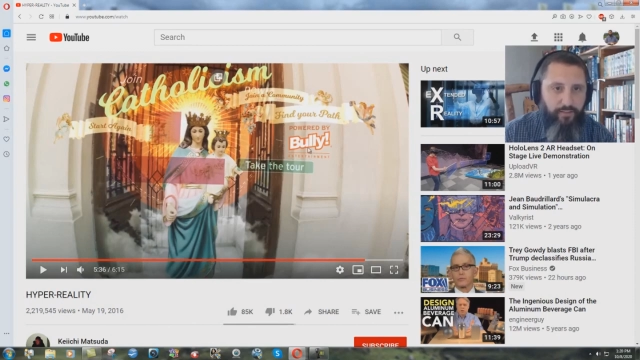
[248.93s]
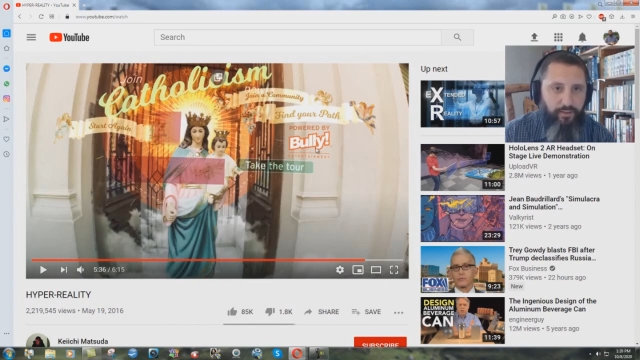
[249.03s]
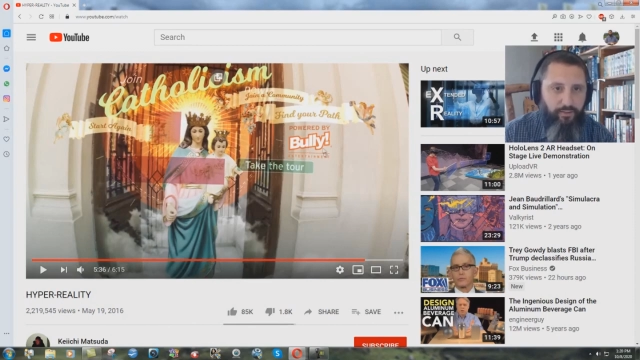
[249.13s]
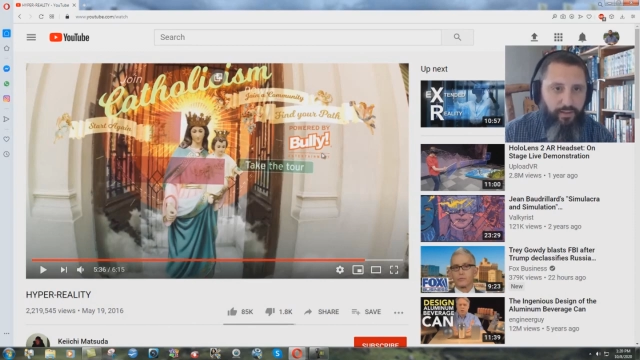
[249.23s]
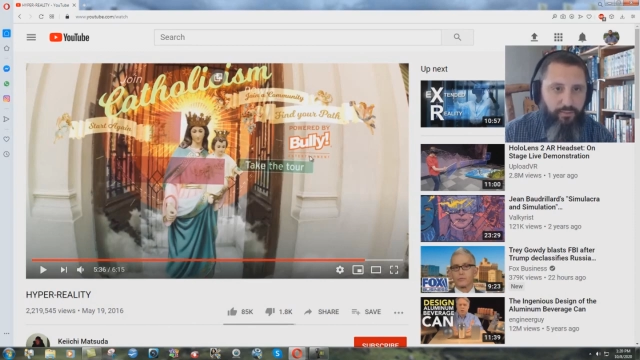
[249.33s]

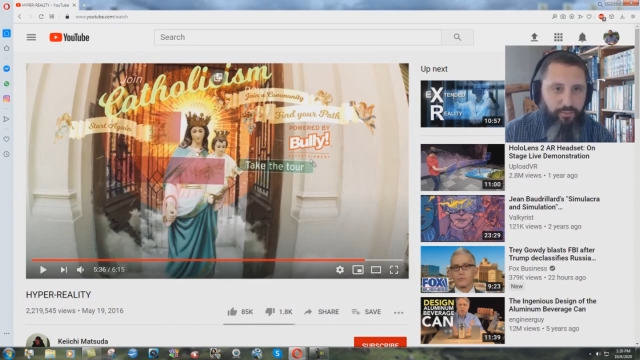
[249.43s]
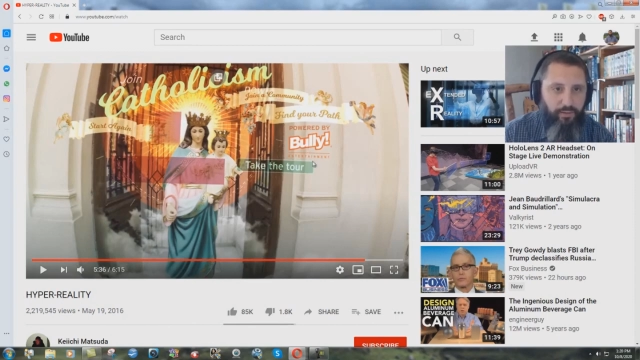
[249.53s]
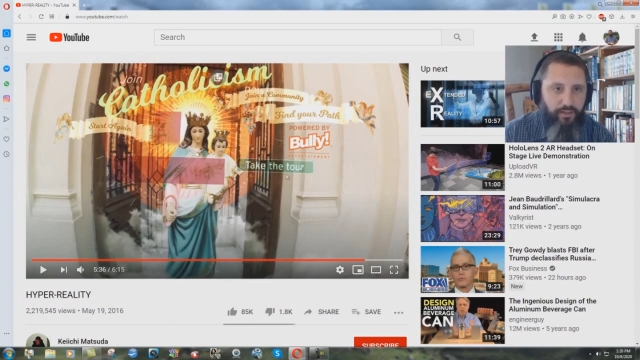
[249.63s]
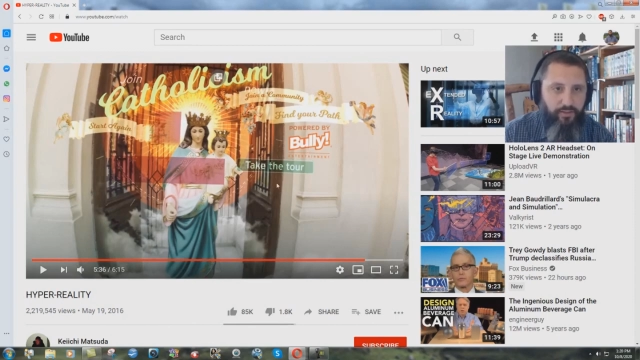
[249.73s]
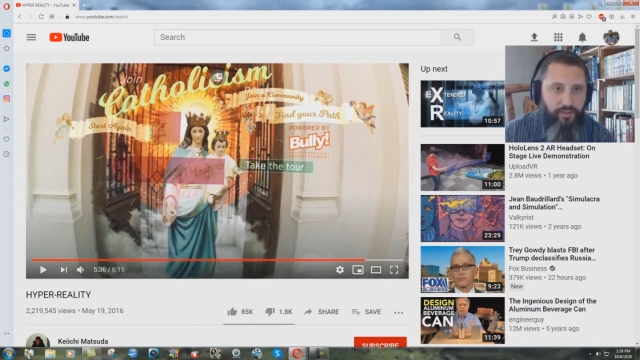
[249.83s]
Powered by
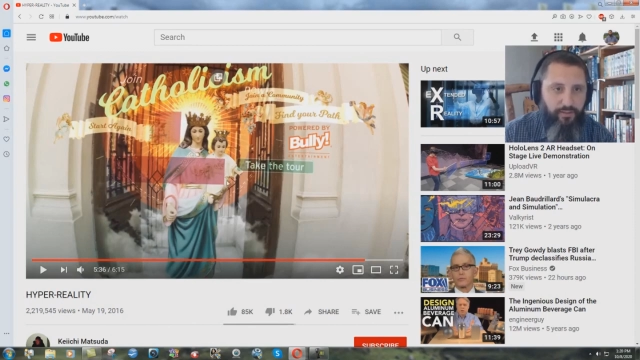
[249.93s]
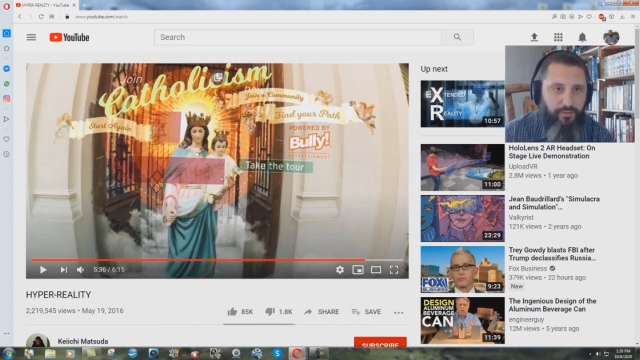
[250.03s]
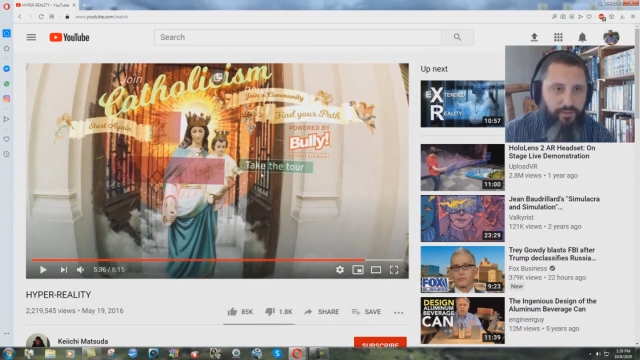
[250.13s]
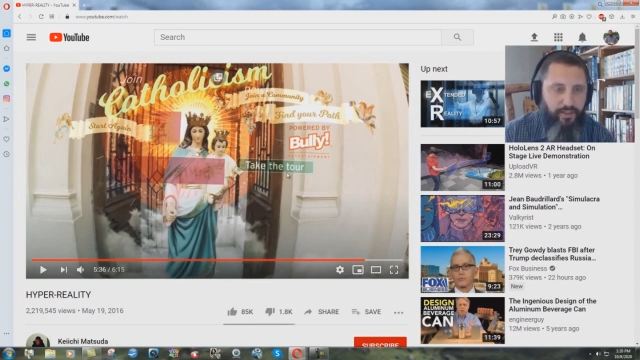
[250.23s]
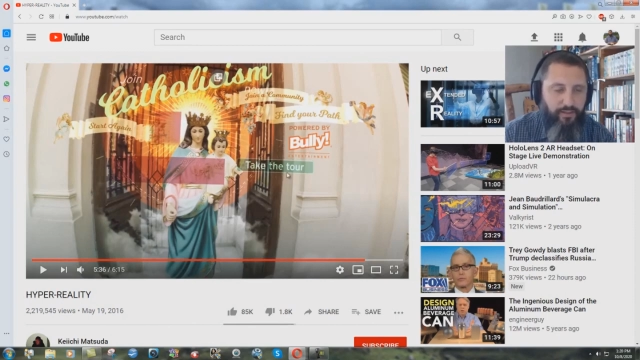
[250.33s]
Bully
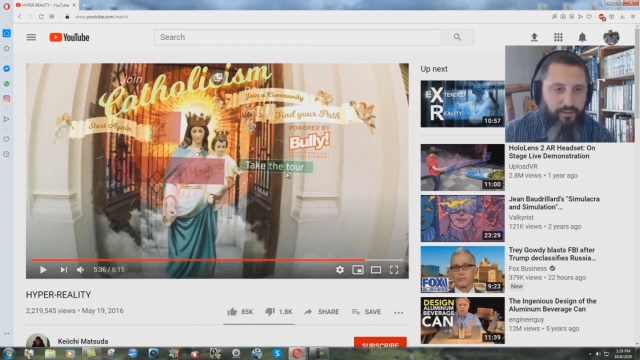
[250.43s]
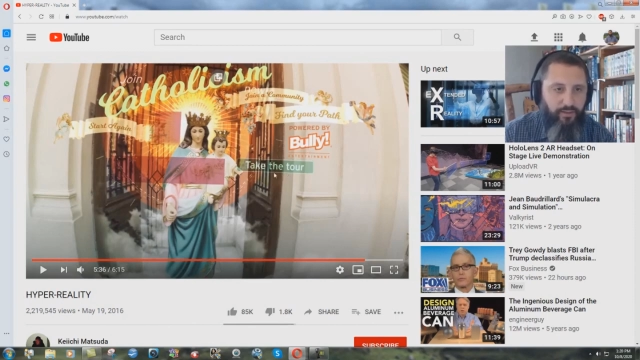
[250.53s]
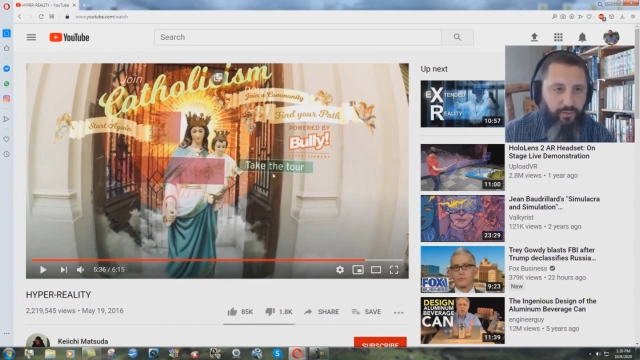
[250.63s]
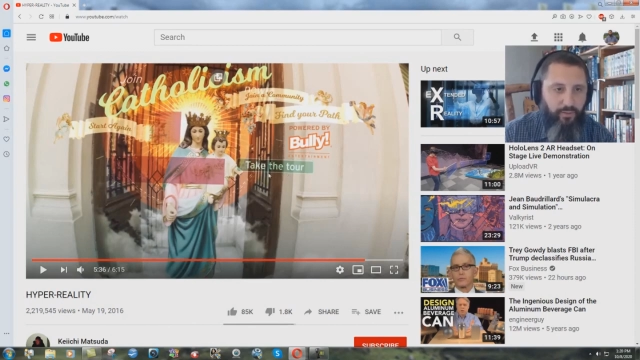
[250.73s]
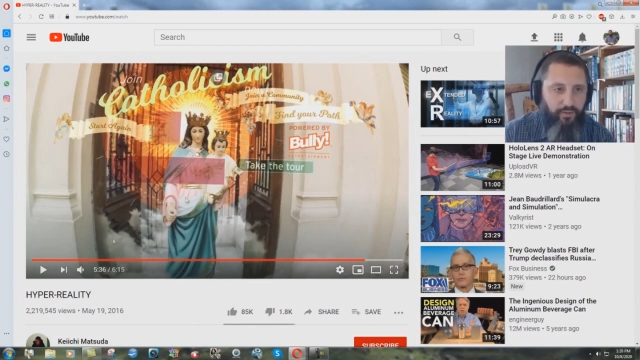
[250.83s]
Entertainment. Take the
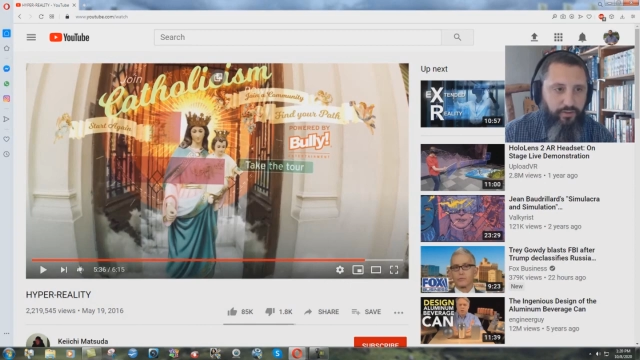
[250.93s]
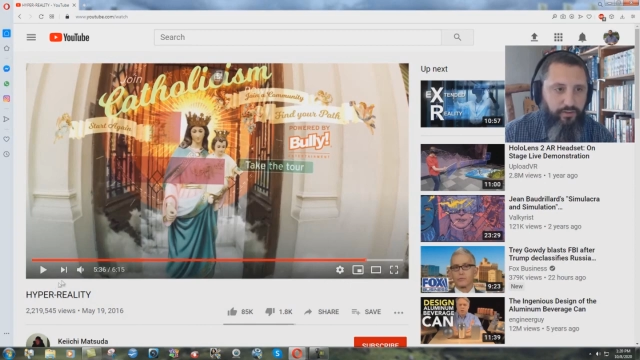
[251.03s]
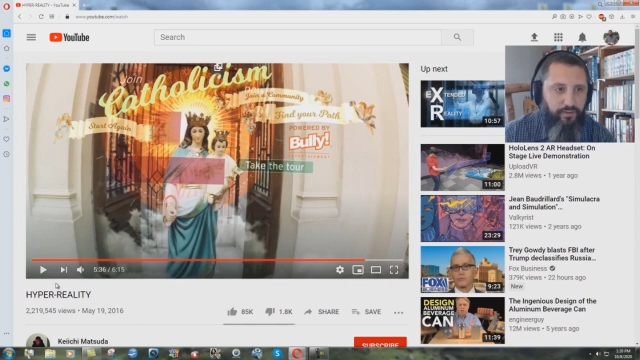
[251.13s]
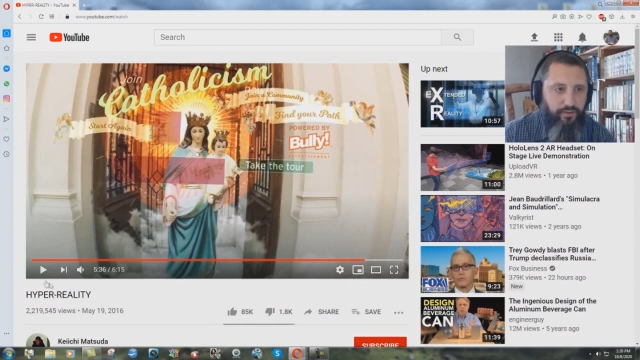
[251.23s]
tour.